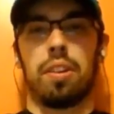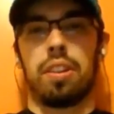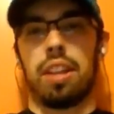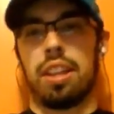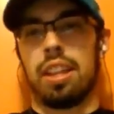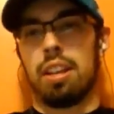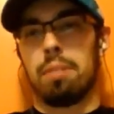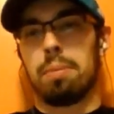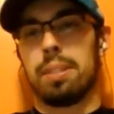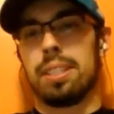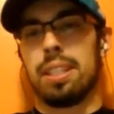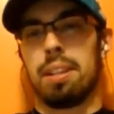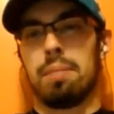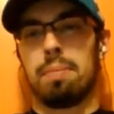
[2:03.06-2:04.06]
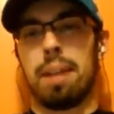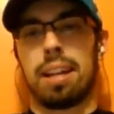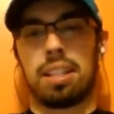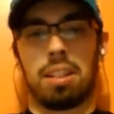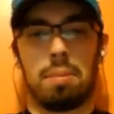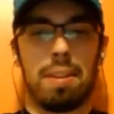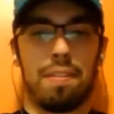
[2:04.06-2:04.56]
and then it'll be sent back
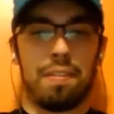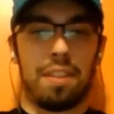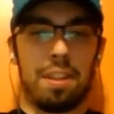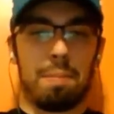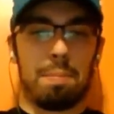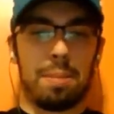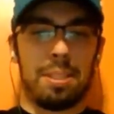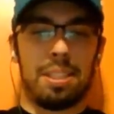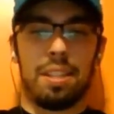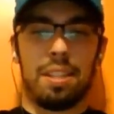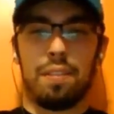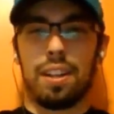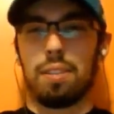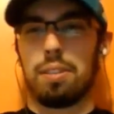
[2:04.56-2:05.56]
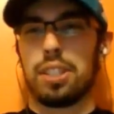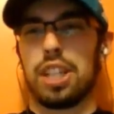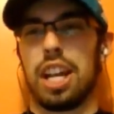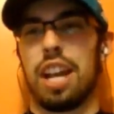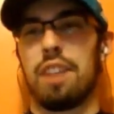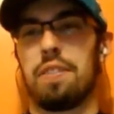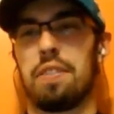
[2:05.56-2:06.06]
to me for the Pacific, which I
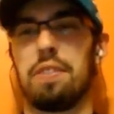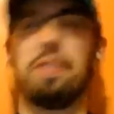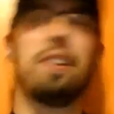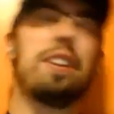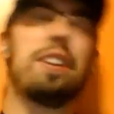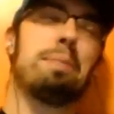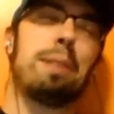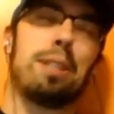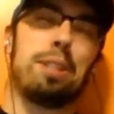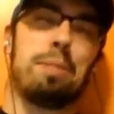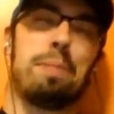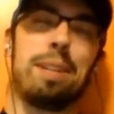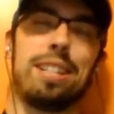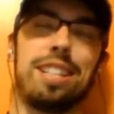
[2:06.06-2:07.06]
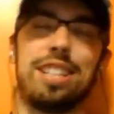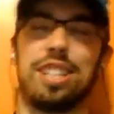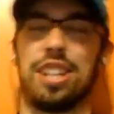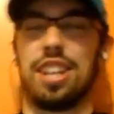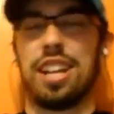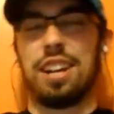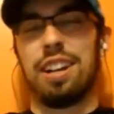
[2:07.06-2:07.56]
have a very special message in
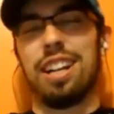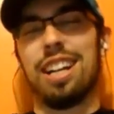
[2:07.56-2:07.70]
there.